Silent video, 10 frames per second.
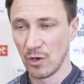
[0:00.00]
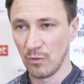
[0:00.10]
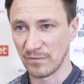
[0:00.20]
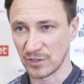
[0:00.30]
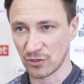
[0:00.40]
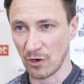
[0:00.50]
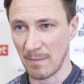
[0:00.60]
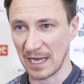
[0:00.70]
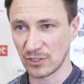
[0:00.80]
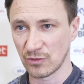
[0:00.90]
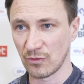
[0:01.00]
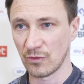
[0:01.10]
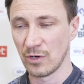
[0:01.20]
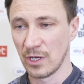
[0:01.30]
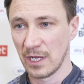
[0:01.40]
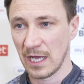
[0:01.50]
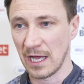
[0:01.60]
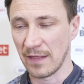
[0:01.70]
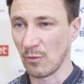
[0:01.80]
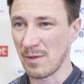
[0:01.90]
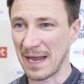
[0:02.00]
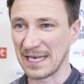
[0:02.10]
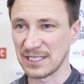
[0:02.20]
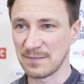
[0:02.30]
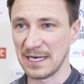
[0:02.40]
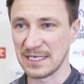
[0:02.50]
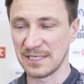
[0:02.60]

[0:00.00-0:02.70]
We've just got to make sure that we manage his minutes.